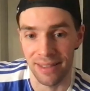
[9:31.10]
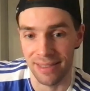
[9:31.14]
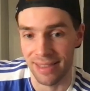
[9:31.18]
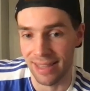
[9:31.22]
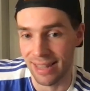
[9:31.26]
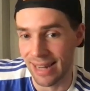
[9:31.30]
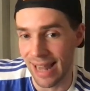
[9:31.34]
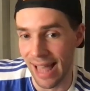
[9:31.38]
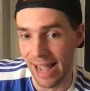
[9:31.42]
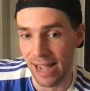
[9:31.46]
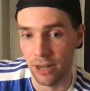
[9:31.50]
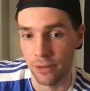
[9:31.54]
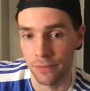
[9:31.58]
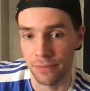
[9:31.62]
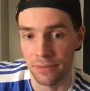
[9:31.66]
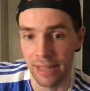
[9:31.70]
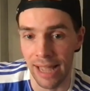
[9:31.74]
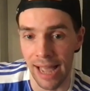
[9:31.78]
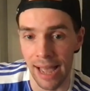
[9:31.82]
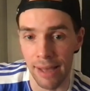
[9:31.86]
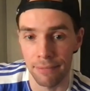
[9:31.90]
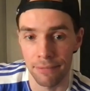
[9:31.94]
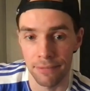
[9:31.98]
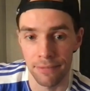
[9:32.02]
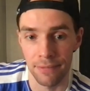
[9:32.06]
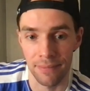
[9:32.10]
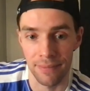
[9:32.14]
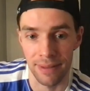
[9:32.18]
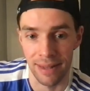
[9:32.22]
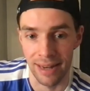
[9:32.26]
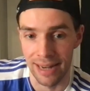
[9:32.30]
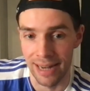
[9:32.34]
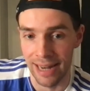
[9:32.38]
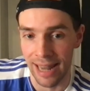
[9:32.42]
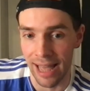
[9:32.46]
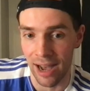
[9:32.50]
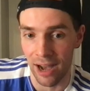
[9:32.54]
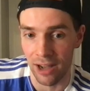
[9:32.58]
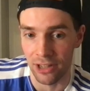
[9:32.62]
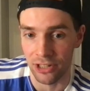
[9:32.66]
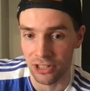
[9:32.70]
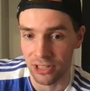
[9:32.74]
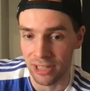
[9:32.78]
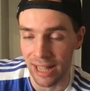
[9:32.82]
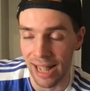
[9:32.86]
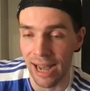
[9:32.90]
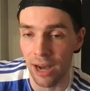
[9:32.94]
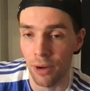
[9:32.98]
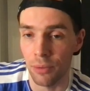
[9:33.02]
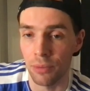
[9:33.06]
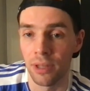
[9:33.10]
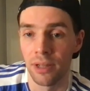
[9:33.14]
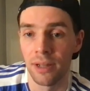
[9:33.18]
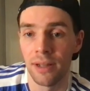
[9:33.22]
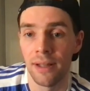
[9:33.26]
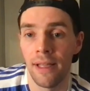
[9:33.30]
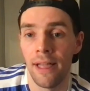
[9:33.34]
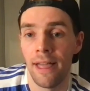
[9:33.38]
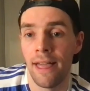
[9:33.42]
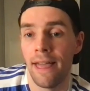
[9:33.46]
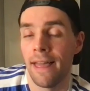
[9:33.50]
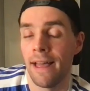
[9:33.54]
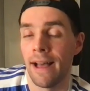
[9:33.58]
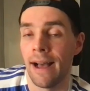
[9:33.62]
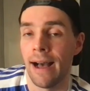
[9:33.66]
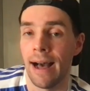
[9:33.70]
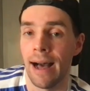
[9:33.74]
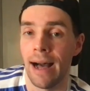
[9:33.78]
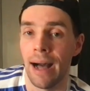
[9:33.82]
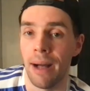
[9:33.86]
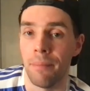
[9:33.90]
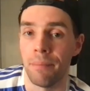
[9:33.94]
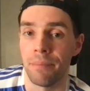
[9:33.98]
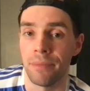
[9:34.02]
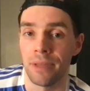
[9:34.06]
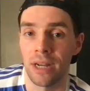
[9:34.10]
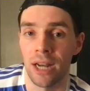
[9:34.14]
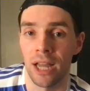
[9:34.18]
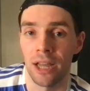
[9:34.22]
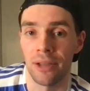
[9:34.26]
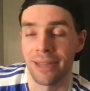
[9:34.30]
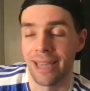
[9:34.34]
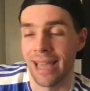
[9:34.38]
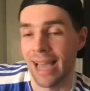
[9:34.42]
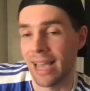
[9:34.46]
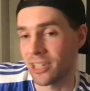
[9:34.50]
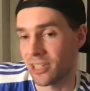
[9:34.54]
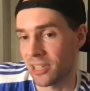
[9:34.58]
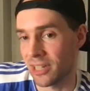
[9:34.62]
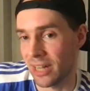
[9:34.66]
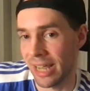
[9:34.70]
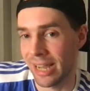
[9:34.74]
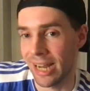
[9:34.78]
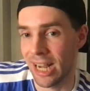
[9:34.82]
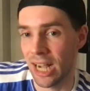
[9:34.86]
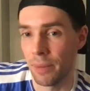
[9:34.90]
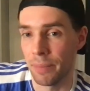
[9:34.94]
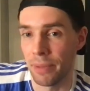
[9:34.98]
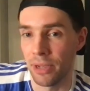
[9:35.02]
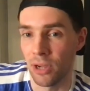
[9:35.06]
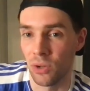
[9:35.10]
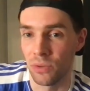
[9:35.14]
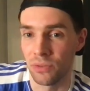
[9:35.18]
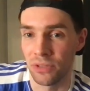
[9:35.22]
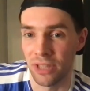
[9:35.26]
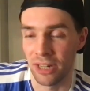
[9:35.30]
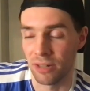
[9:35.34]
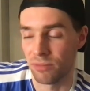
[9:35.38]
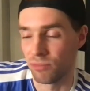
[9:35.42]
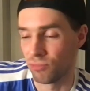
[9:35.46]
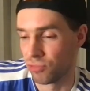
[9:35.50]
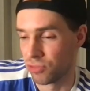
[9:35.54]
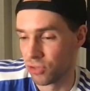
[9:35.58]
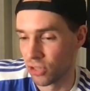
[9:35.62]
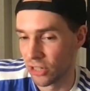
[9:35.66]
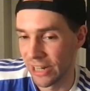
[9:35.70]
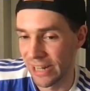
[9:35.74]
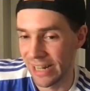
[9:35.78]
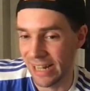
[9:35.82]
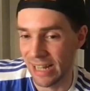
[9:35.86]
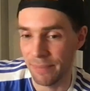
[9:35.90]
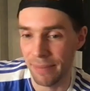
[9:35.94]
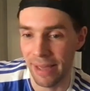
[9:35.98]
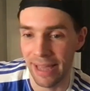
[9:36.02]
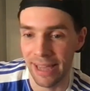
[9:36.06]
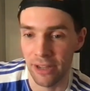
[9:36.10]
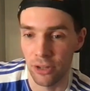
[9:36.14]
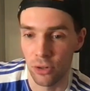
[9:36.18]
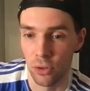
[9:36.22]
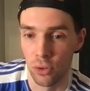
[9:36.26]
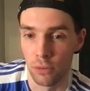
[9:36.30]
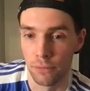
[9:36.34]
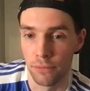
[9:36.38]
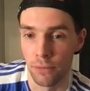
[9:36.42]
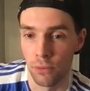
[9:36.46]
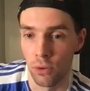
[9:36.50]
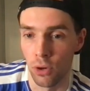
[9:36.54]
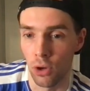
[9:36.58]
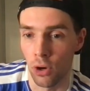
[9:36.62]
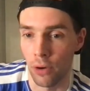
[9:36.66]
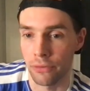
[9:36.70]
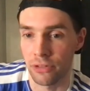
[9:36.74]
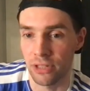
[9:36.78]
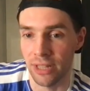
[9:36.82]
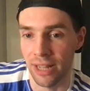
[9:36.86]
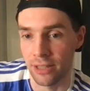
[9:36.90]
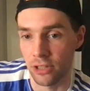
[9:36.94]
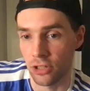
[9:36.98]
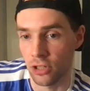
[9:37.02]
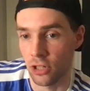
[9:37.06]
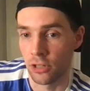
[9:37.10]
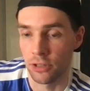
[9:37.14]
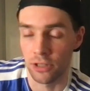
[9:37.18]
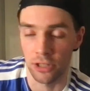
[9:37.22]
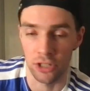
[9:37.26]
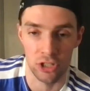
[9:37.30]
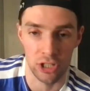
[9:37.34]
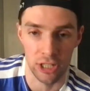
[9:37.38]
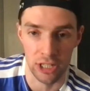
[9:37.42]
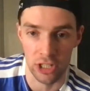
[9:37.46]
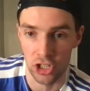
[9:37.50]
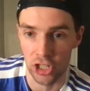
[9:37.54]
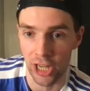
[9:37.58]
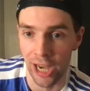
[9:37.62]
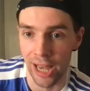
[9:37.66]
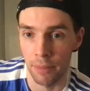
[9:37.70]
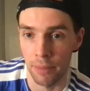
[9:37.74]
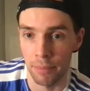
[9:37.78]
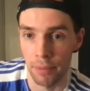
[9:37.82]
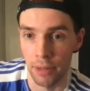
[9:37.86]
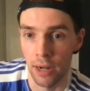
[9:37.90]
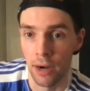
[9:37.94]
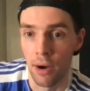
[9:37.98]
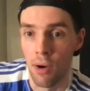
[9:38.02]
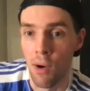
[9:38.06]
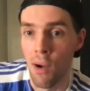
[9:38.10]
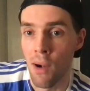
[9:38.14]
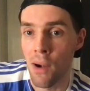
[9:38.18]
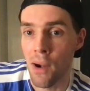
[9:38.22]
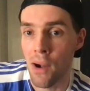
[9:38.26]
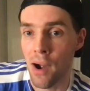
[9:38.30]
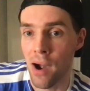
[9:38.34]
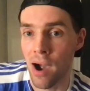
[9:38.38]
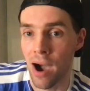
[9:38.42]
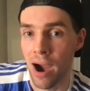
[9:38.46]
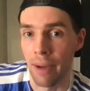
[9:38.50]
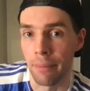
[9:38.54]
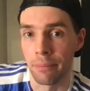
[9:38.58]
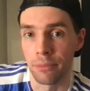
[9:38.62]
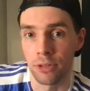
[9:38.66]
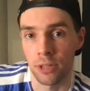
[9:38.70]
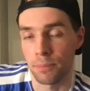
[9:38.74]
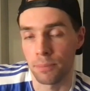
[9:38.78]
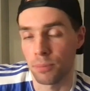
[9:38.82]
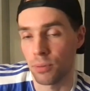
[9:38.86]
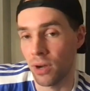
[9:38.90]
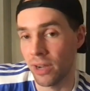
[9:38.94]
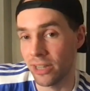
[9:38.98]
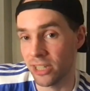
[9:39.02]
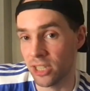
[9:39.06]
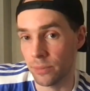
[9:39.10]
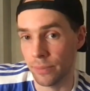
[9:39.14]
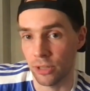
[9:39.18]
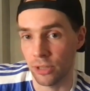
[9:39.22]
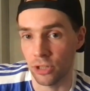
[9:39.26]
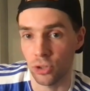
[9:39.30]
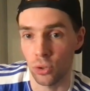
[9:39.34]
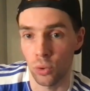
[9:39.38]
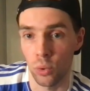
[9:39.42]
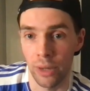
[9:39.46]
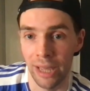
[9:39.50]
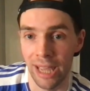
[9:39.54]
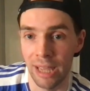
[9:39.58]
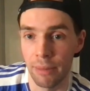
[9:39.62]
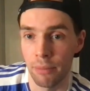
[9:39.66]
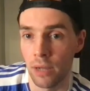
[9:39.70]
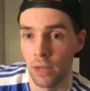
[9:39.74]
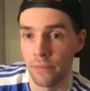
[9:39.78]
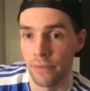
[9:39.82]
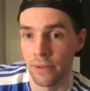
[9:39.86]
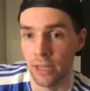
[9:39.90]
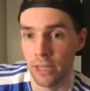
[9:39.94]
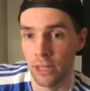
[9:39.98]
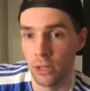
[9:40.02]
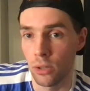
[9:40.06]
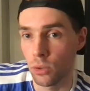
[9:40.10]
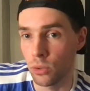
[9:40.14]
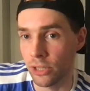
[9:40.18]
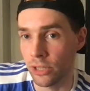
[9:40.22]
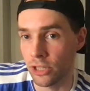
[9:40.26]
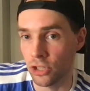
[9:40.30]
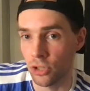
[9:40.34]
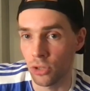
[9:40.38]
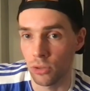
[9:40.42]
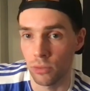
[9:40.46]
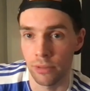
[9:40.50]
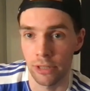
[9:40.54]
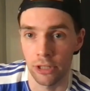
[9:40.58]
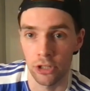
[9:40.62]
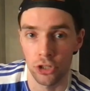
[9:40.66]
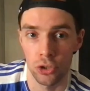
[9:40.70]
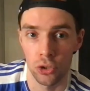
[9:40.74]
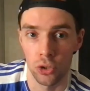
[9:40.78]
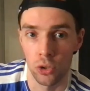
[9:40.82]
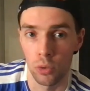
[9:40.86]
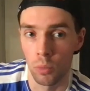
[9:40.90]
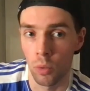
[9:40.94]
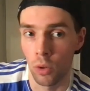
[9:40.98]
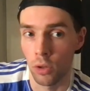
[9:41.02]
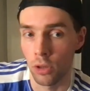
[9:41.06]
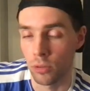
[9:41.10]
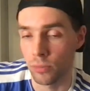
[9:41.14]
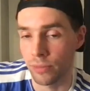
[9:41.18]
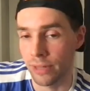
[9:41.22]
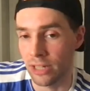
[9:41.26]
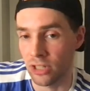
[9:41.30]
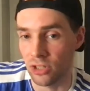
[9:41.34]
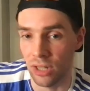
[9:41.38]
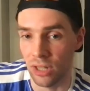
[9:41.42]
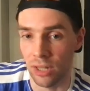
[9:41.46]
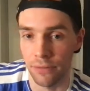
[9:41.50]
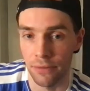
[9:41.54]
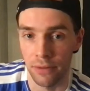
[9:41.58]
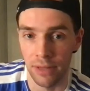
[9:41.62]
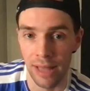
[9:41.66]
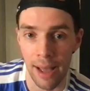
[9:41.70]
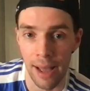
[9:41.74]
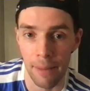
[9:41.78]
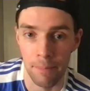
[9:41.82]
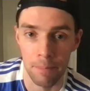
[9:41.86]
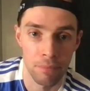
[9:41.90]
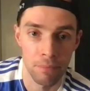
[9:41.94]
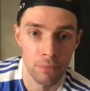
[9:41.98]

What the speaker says: lack of depth let us down. Cassidy coming on didn't really make an awful lot of sense. Good to see Chalobah. Surprised that we saw him over Gilchrist. Not really sure what the reasoning for that